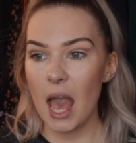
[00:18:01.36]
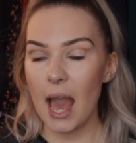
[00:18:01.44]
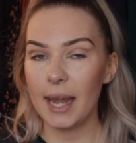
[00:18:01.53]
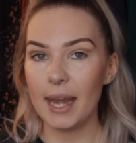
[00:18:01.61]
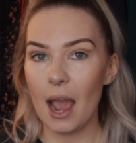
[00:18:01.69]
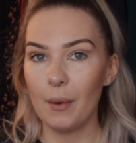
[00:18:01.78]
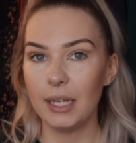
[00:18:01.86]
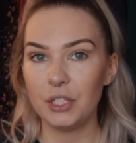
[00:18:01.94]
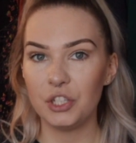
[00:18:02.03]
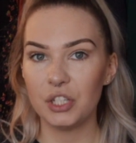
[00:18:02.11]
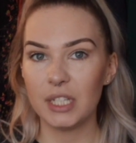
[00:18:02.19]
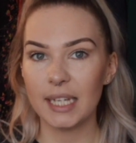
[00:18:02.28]
And now it
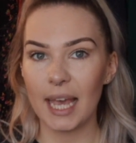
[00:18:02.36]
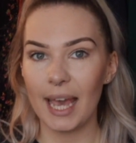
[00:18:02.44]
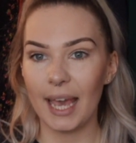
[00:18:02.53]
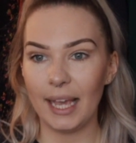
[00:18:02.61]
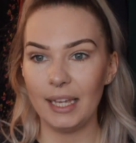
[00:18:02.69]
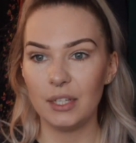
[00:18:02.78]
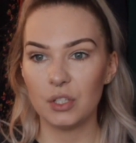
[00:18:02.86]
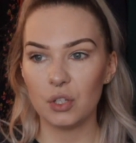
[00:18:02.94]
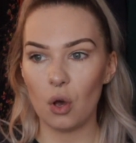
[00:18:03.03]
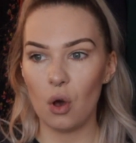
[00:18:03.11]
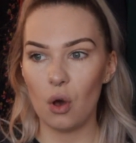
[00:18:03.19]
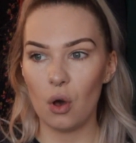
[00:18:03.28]
is just a case
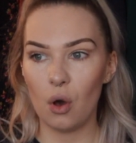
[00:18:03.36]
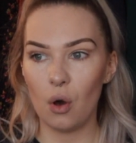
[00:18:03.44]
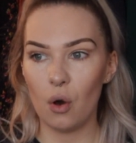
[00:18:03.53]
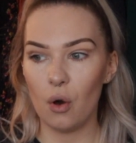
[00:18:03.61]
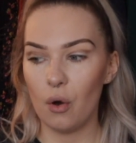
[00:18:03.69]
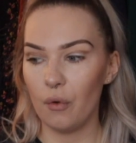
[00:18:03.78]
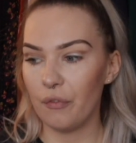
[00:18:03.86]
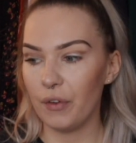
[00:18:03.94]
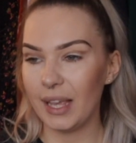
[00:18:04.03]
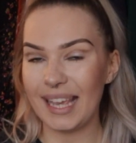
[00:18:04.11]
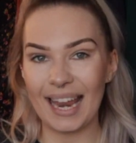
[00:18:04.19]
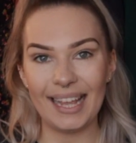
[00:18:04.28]
of
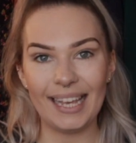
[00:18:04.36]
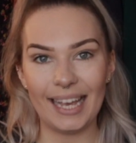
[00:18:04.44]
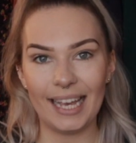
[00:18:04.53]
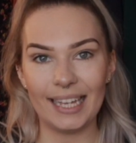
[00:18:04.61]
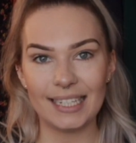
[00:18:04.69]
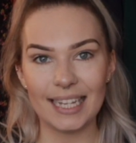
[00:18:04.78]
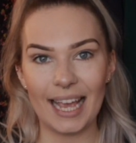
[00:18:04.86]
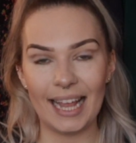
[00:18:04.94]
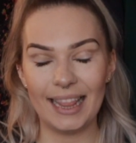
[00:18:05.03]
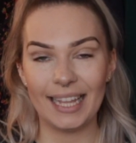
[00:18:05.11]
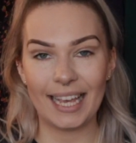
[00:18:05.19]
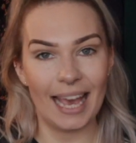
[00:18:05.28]
getting it
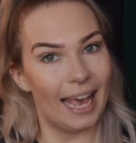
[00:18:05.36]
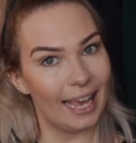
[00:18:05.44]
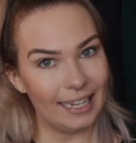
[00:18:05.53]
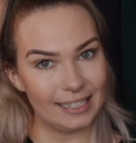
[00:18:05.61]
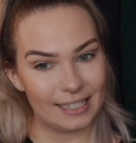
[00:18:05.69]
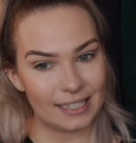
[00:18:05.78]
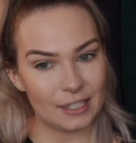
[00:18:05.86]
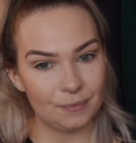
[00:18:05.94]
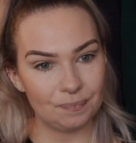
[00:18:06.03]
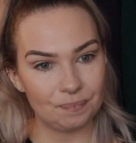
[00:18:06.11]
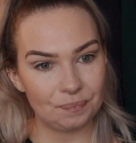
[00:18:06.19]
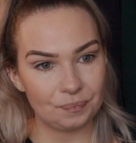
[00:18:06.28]
in the case.
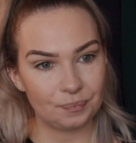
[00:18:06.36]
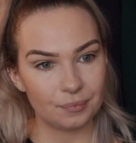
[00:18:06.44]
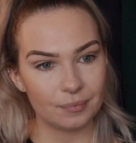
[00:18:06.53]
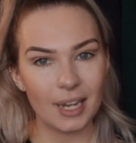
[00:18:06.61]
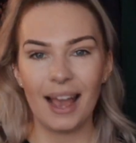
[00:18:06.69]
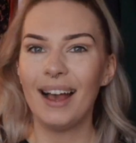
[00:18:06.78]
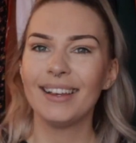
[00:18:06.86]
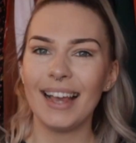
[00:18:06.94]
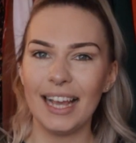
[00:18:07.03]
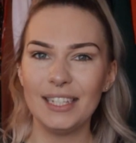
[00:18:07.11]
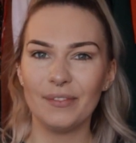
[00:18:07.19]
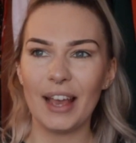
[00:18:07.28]

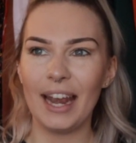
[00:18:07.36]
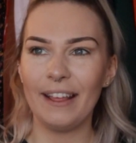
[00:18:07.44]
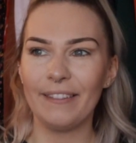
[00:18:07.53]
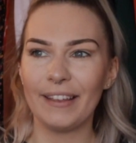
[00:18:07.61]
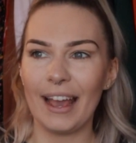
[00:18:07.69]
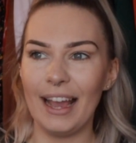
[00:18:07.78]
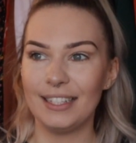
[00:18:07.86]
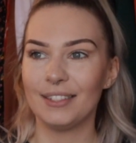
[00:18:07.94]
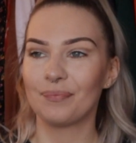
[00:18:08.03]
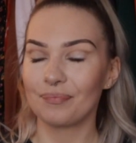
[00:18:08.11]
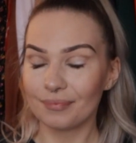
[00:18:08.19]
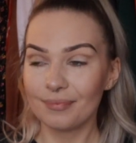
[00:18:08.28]
Case of getting it in the
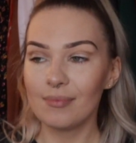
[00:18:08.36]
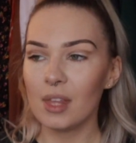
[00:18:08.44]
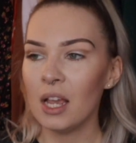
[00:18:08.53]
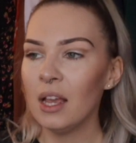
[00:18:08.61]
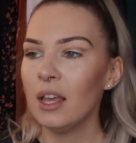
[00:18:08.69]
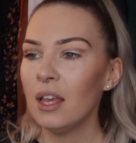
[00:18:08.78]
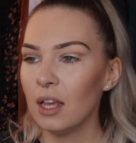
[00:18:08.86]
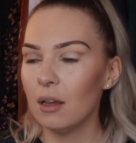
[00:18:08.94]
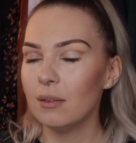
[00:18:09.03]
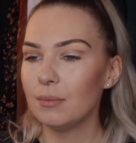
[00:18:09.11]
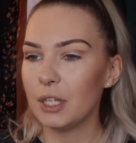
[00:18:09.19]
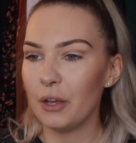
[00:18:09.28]
case.
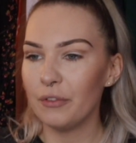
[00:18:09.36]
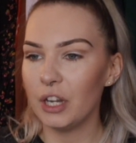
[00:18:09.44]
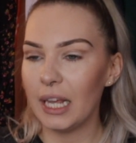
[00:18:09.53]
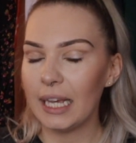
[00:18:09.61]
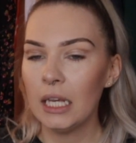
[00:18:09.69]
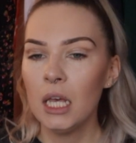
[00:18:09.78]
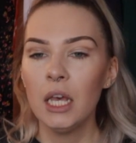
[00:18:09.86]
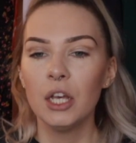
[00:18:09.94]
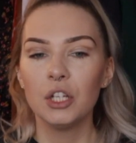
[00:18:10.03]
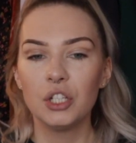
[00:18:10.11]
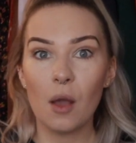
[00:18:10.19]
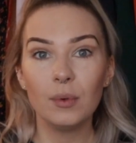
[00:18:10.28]
I'm so funny.
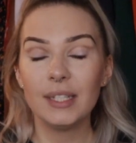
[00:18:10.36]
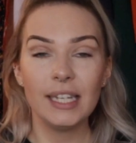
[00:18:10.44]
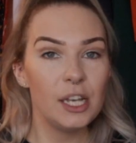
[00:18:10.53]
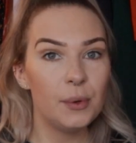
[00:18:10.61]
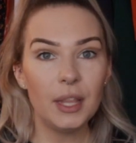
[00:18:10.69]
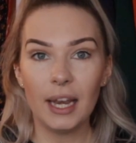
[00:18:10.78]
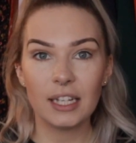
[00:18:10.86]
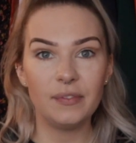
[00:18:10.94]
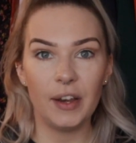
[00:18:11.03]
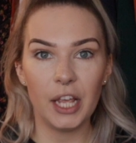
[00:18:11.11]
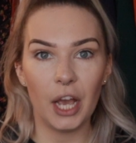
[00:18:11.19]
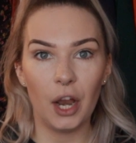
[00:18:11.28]
I will see you in the next
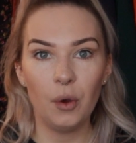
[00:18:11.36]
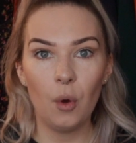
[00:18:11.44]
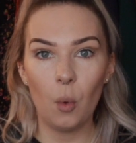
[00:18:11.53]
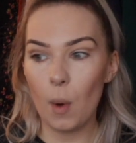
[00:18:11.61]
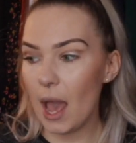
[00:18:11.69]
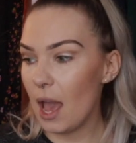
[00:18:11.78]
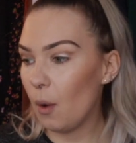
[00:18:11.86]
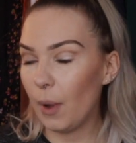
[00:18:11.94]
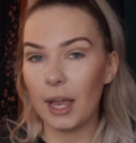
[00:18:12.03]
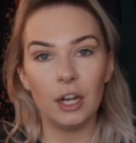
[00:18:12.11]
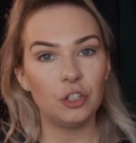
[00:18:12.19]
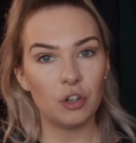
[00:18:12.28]
video, where
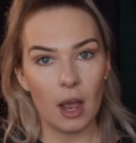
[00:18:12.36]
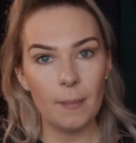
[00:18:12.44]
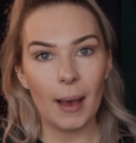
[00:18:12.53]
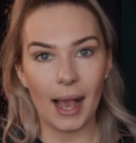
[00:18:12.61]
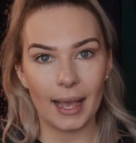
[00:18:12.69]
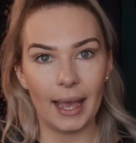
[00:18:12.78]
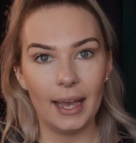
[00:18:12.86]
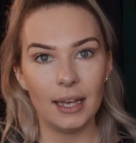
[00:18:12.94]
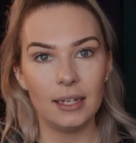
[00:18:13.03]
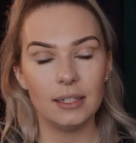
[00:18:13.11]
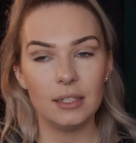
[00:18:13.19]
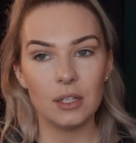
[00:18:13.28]
we're going to try and pack it
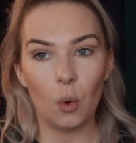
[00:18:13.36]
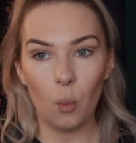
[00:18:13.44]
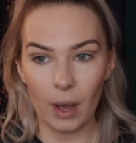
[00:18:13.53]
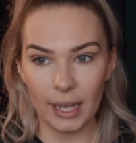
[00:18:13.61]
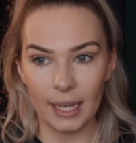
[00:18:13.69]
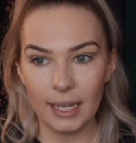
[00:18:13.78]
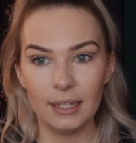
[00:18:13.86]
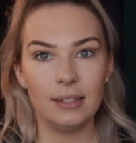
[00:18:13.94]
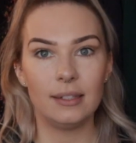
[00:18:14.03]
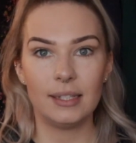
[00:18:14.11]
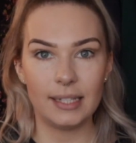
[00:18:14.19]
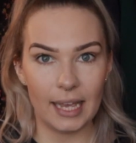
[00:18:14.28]
and weigh it
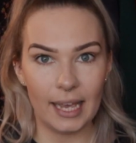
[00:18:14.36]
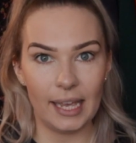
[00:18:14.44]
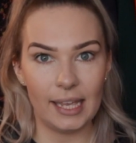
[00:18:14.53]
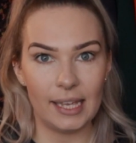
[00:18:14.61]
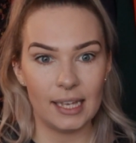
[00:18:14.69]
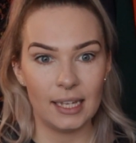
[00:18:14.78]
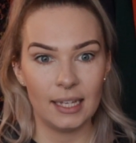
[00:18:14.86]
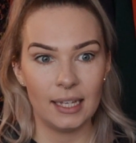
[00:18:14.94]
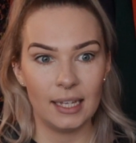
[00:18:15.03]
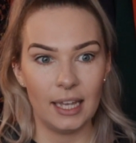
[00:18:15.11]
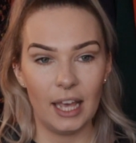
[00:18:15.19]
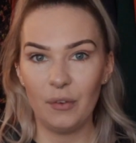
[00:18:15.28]
and see
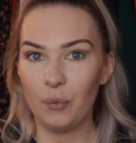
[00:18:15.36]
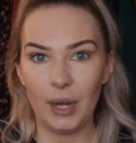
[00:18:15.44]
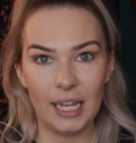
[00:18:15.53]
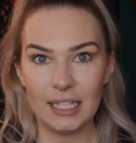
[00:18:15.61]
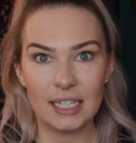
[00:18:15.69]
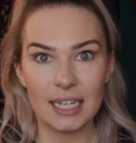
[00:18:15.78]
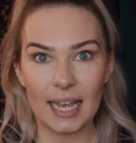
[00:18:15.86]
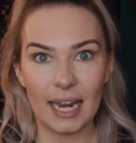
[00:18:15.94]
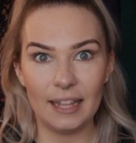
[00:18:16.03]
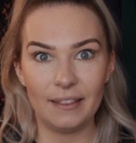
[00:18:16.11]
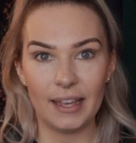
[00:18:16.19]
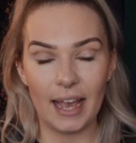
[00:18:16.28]
if we need to take
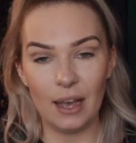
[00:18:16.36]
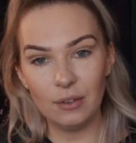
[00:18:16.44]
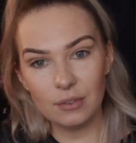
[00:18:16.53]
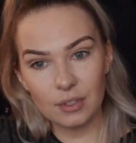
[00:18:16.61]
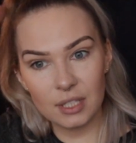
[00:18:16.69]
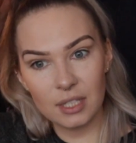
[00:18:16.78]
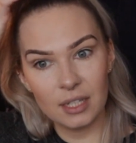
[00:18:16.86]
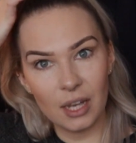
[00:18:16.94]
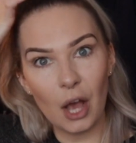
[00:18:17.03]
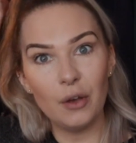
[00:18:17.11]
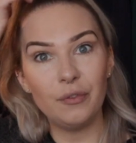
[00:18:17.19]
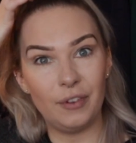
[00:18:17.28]
anything out.
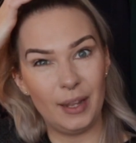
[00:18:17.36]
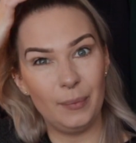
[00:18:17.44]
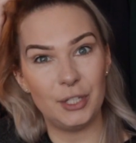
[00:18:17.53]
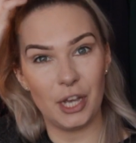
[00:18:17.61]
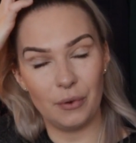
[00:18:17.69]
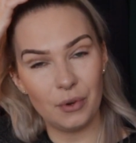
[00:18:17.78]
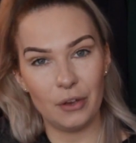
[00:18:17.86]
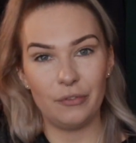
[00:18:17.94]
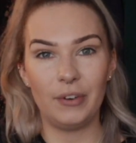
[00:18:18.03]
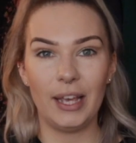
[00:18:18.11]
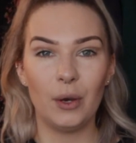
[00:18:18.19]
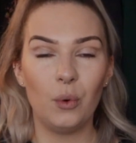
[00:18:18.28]
Hopefully we don't.
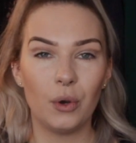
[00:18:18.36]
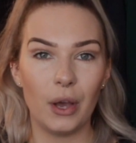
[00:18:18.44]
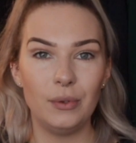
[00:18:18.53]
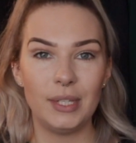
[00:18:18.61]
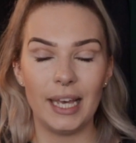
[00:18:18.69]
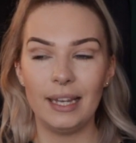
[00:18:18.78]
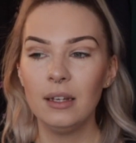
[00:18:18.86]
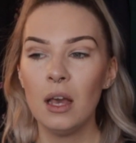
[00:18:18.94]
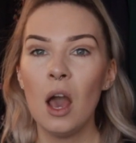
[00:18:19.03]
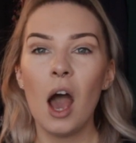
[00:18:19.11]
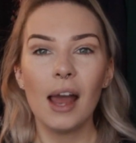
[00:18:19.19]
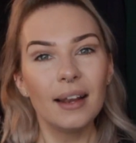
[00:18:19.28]
Hopefully it all goes in.
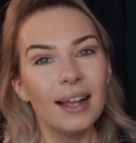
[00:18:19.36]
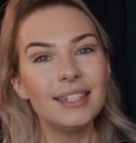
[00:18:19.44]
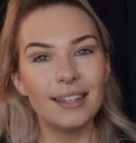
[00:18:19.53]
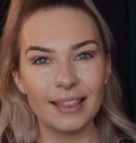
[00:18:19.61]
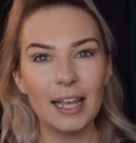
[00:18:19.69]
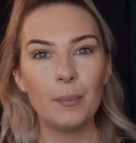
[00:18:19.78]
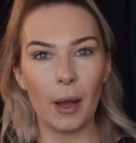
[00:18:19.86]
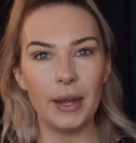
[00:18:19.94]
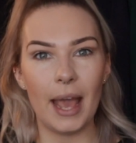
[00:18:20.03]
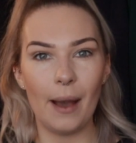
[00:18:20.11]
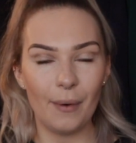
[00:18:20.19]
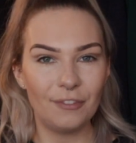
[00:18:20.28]
I'd like to think by
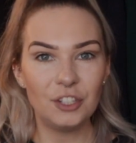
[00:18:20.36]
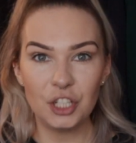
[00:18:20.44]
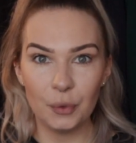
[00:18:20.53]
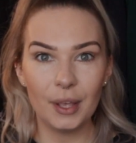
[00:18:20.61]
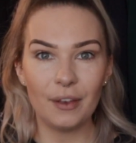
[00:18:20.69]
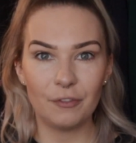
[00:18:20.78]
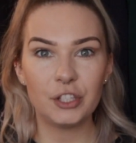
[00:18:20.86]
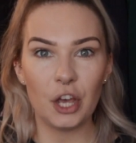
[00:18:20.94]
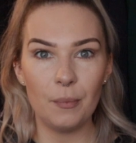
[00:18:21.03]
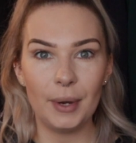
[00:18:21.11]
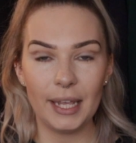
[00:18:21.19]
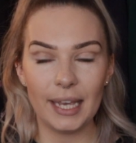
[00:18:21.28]
now, after doing it for
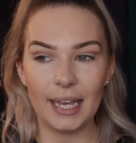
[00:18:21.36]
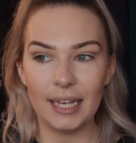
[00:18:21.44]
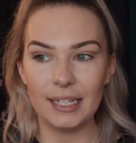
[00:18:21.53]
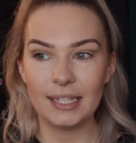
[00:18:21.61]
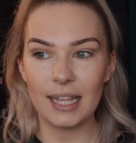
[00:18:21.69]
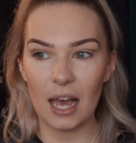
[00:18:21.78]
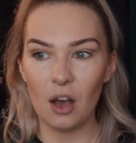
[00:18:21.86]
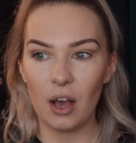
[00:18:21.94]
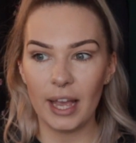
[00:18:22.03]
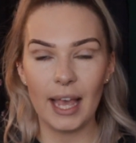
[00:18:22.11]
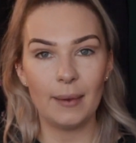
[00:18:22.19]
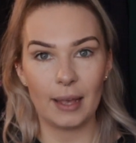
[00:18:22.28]
so many years, that
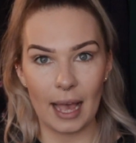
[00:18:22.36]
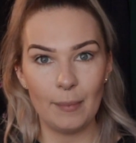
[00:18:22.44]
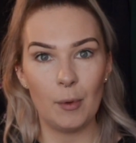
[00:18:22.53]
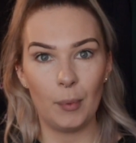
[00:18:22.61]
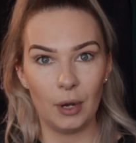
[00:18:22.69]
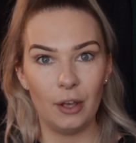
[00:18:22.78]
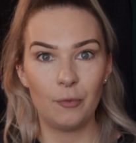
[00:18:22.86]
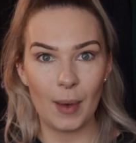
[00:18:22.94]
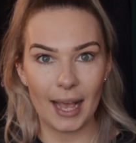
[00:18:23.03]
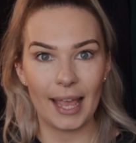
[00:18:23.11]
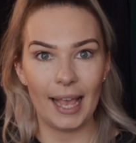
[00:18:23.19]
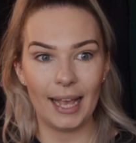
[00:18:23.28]
I am capable of
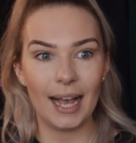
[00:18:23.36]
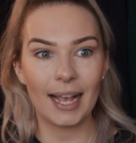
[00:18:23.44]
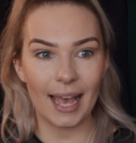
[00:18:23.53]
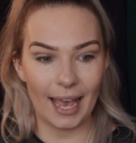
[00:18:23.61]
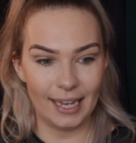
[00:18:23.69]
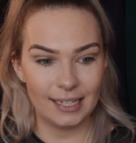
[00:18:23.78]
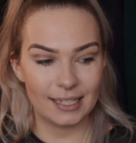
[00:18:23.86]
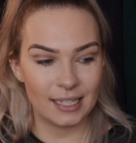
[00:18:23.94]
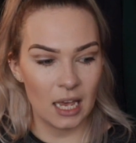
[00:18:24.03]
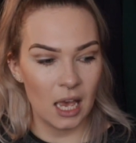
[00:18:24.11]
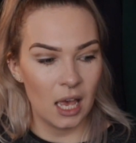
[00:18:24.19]
packing a case.